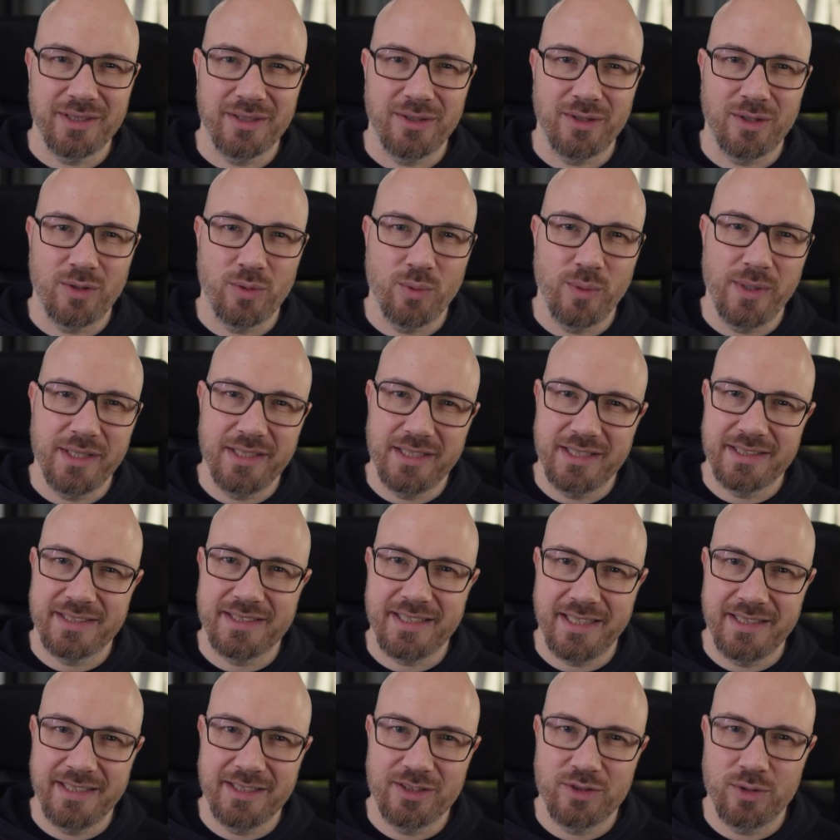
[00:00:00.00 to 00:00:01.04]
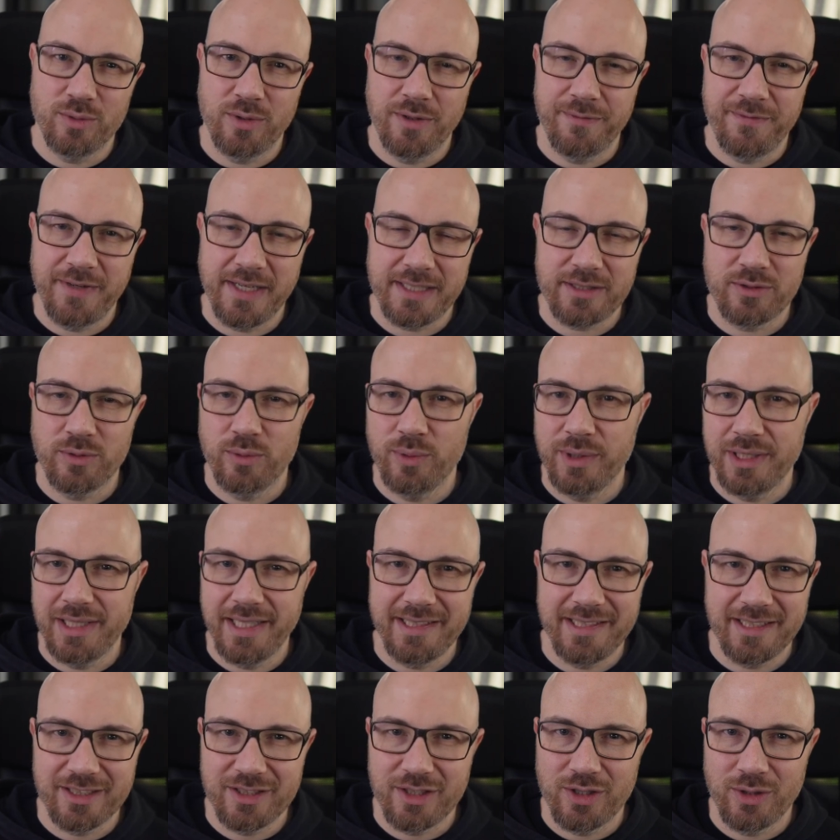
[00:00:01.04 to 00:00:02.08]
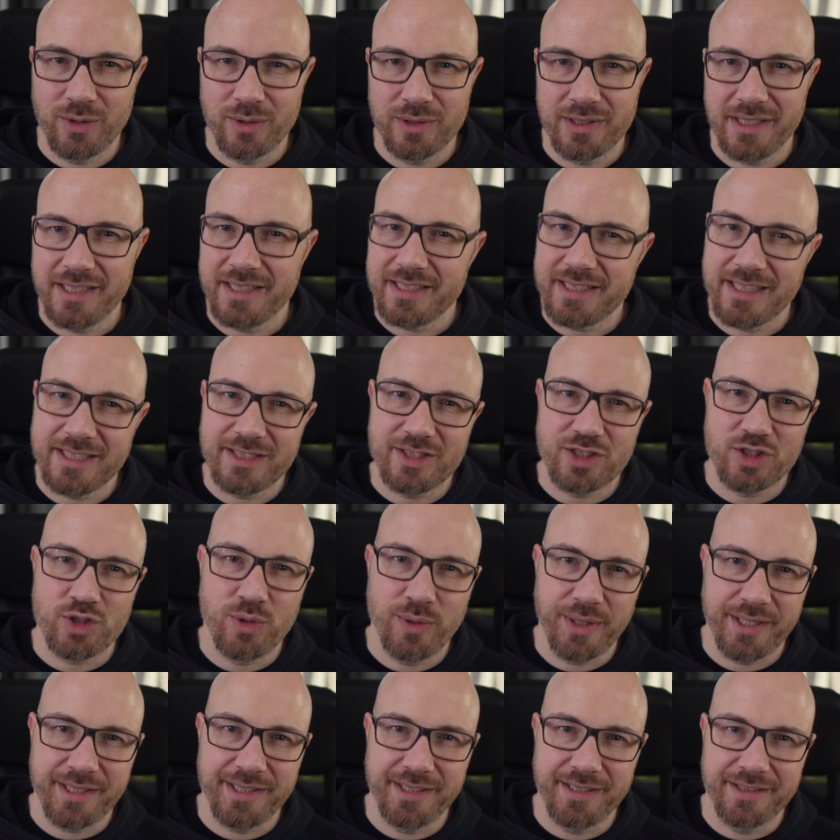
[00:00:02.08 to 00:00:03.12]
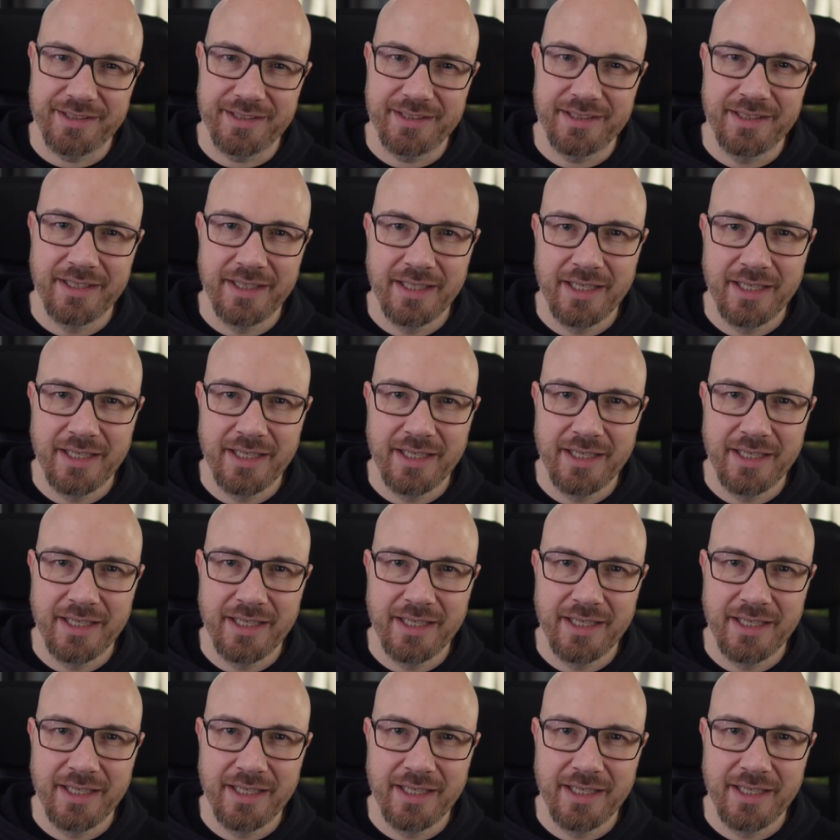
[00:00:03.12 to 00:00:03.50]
or when deciding to refactor related code, it gets trickier.